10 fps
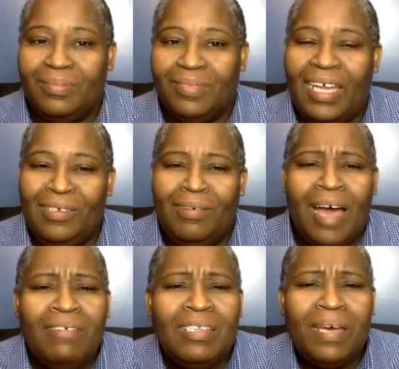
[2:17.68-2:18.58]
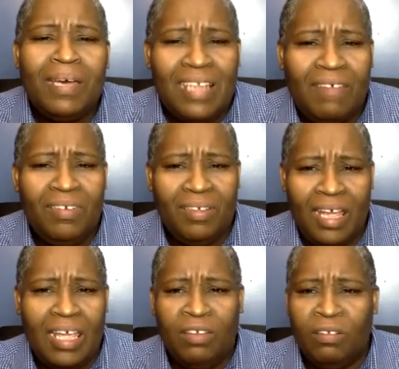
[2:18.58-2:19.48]
I was about 7 or
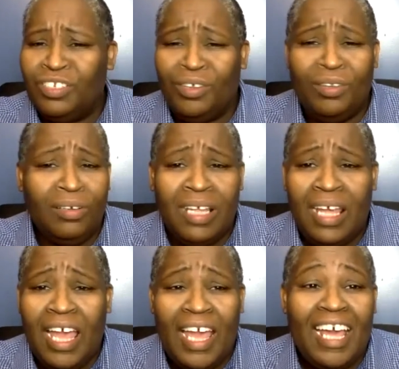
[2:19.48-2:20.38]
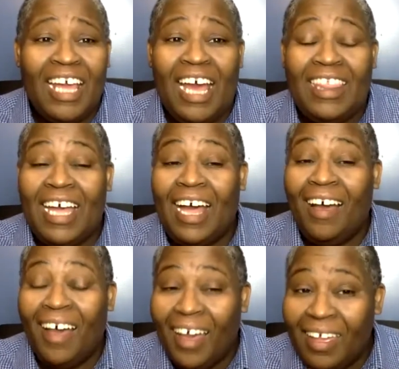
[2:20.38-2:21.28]
8 years old and I got the
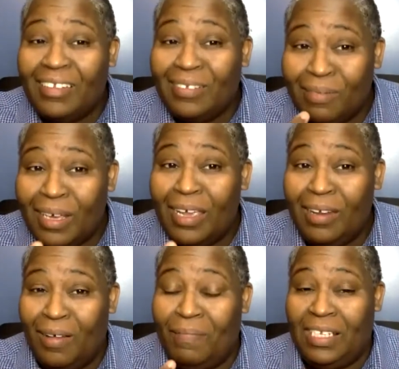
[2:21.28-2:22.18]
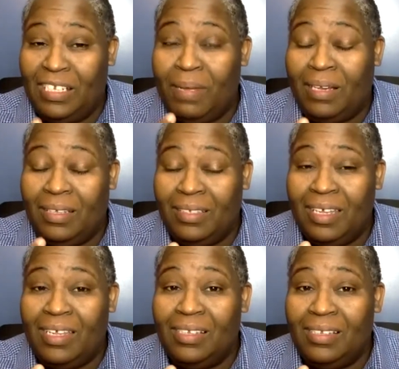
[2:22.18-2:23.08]
highest grade on my spelling
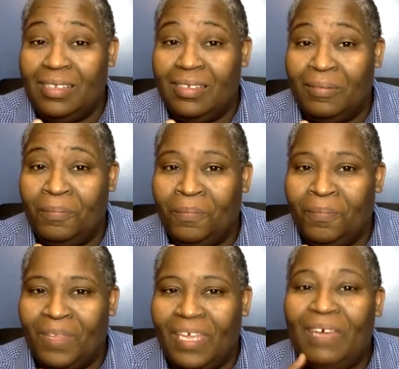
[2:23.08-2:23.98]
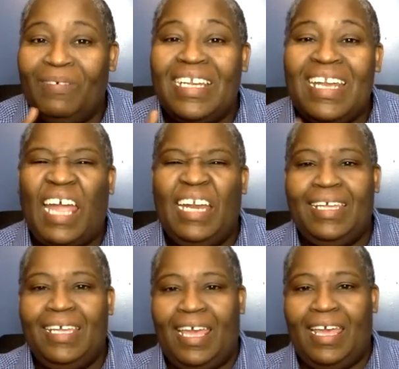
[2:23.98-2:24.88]
test. It was a
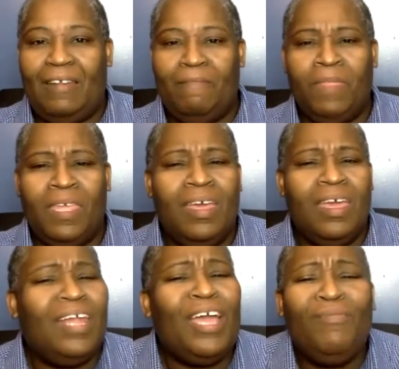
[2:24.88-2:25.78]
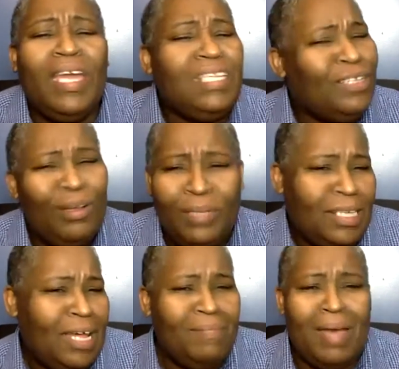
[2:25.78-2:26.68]
98. And I raced home to
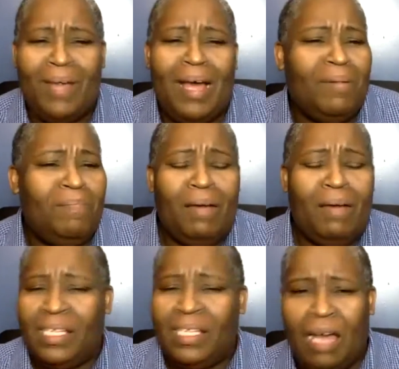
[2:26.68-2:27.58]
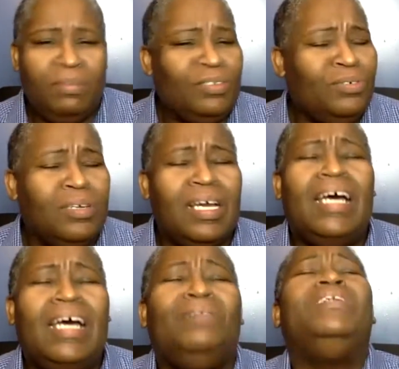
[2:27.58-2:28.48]
tell my mom about my top score.
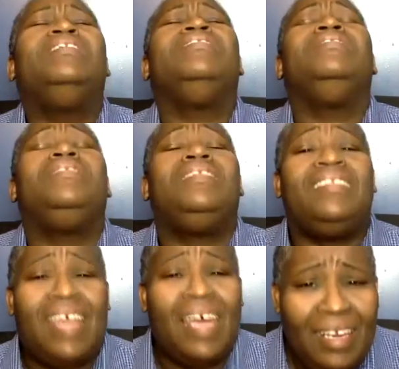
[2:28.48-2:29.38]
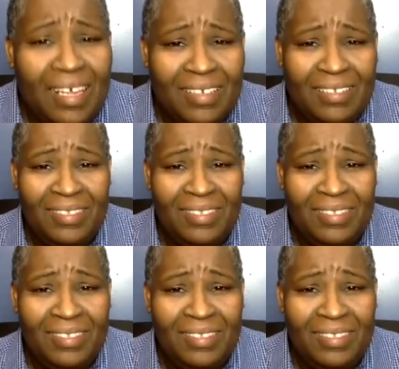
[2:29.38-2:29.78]
I was excited.